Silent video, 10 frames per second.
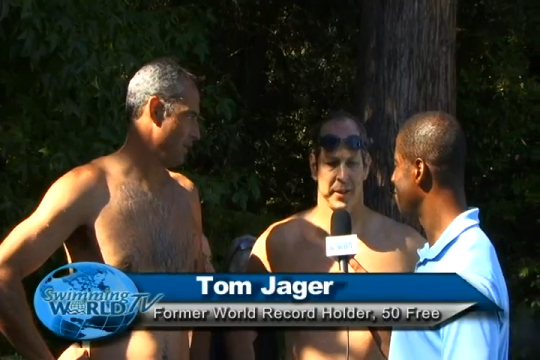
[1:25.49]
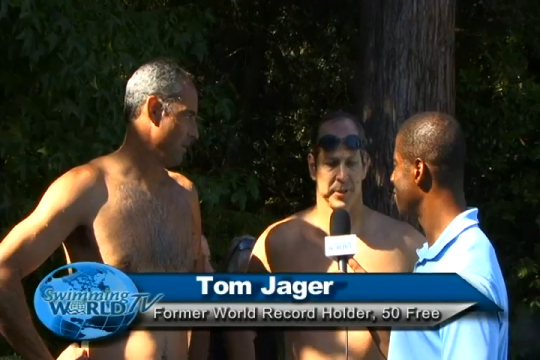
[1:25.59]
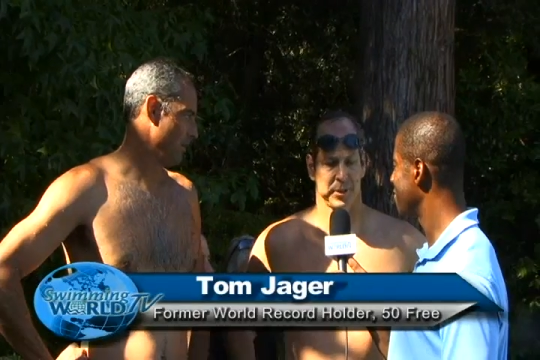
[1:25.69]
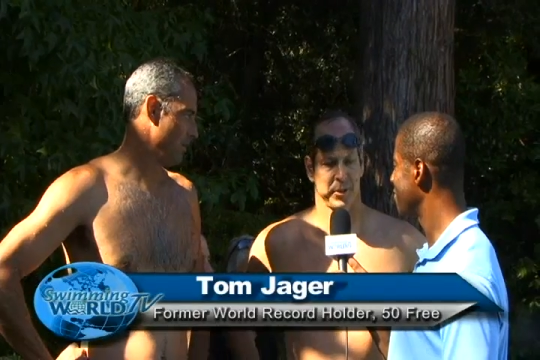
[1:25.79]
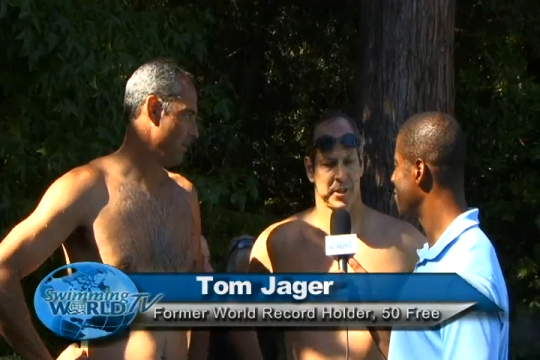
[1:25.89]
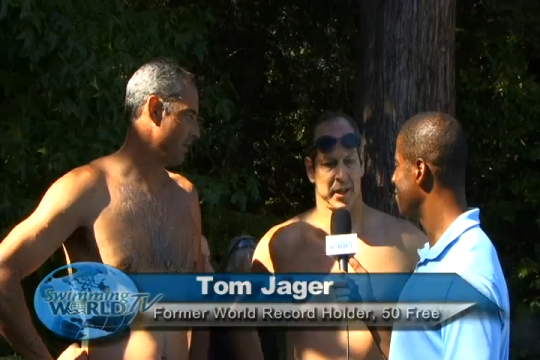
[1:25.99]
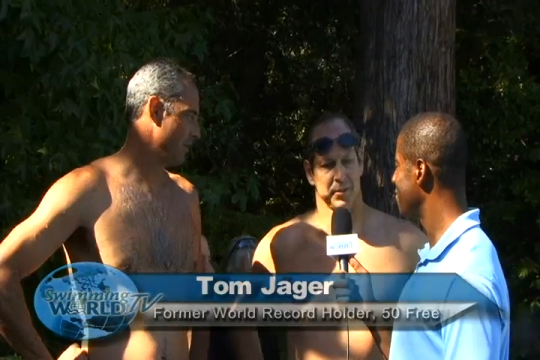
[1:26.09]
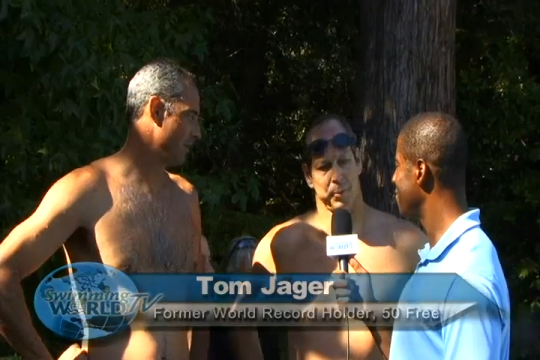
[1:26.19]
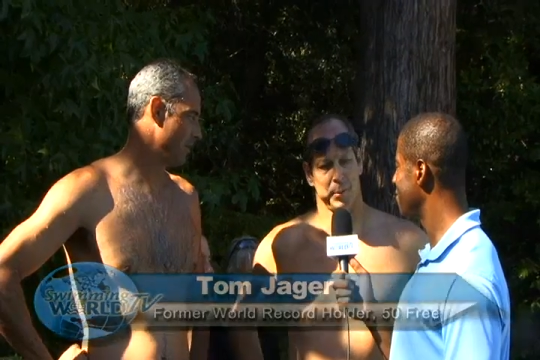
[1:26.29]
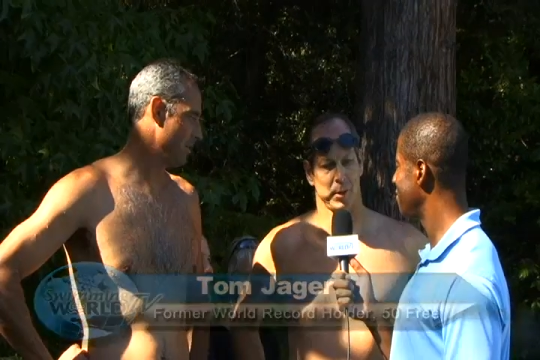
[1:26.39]
Speaker 1: ego, so it's nice for
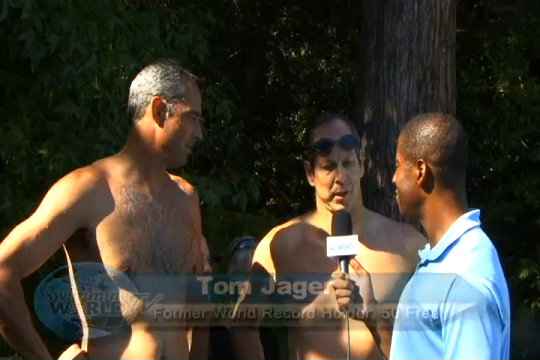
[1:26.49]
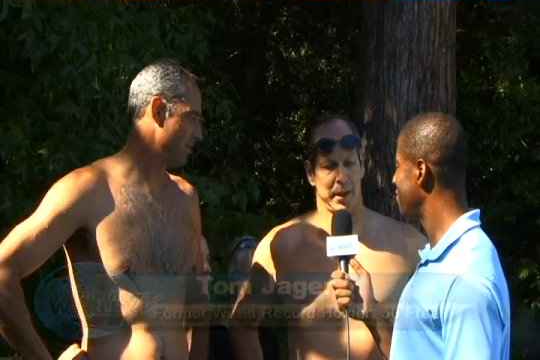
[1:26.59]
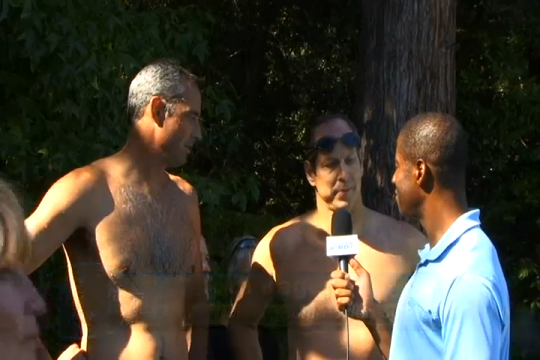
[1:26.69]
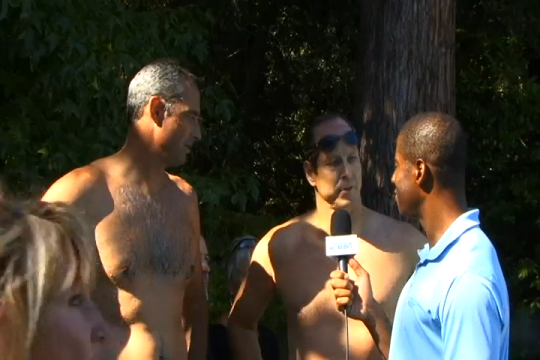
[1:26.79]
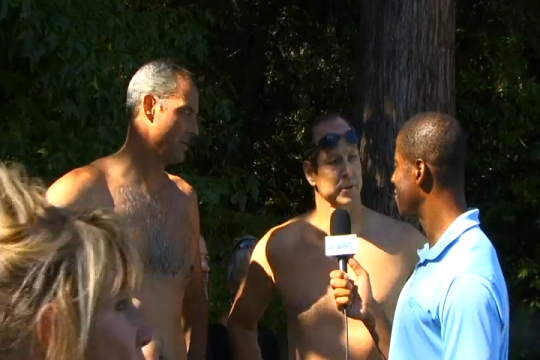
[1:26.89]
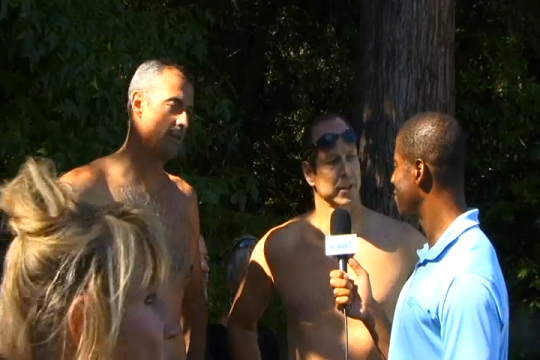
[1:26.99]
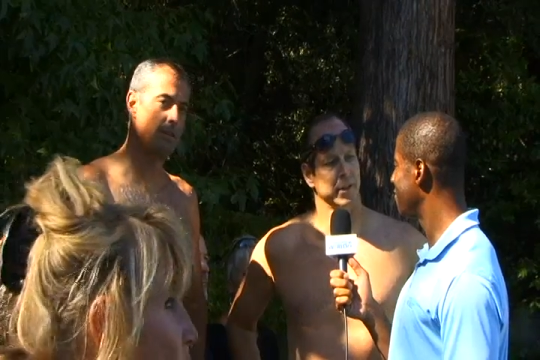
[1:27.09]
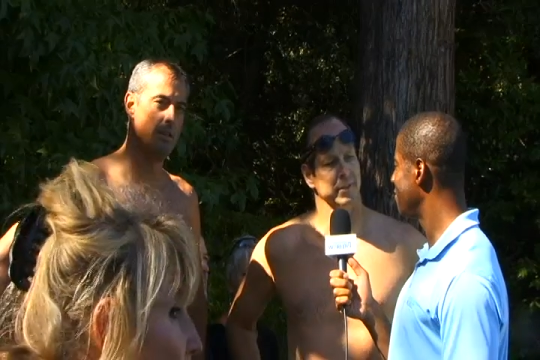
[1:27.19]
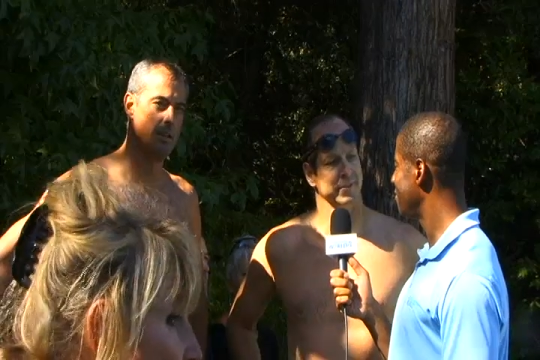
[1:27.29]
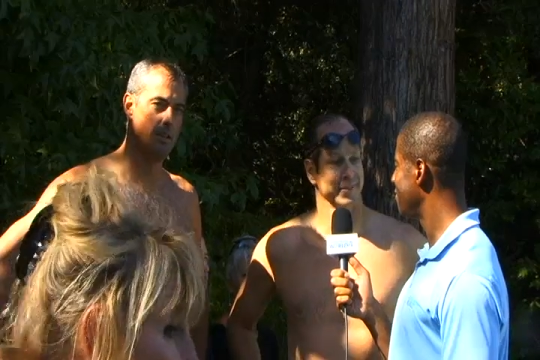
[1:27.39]
people to clap for us
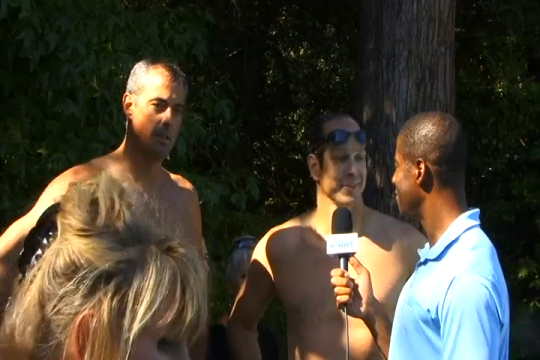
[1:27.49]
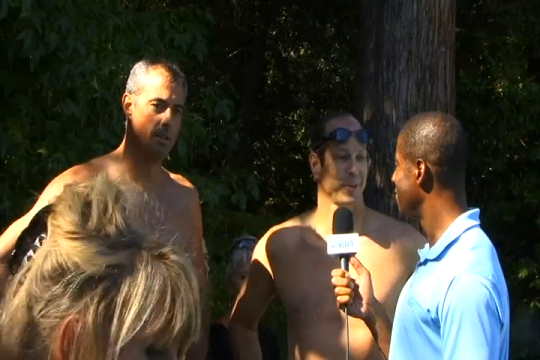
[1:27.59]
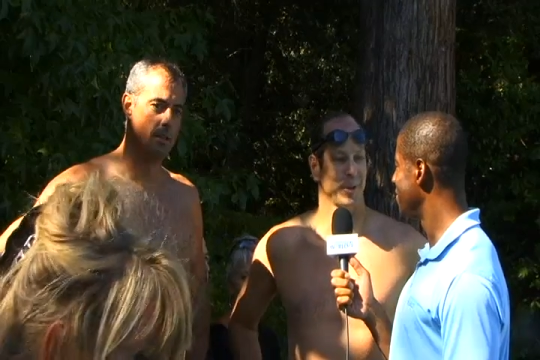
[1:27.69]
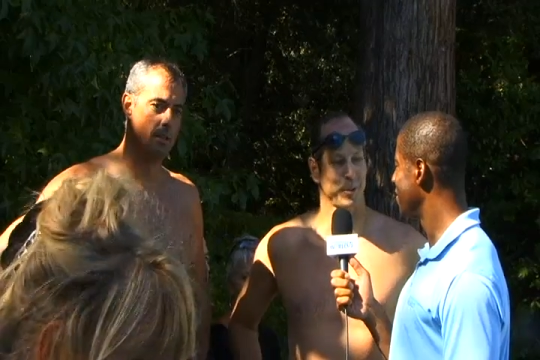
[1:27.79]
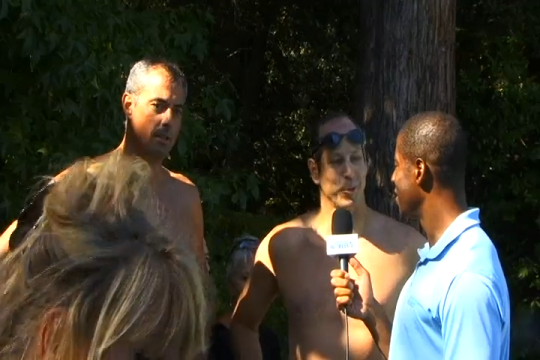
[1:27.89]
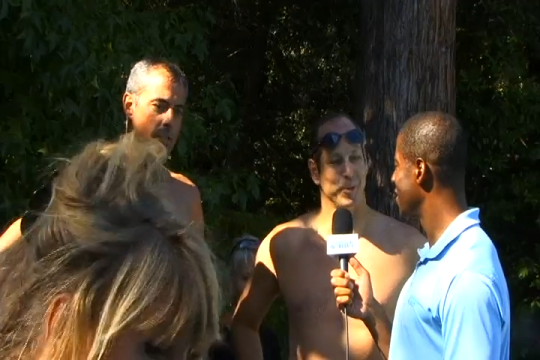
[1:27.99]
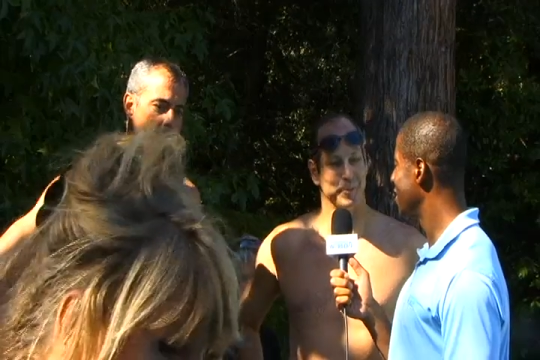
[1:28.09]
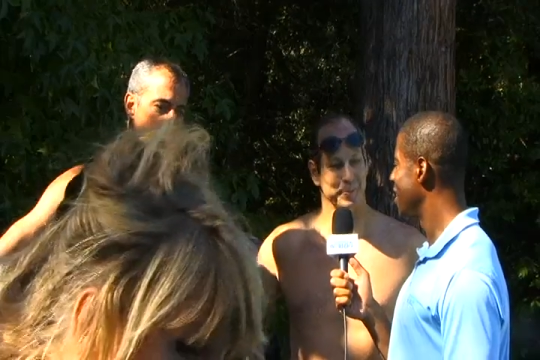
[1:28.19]
again. So that's cool.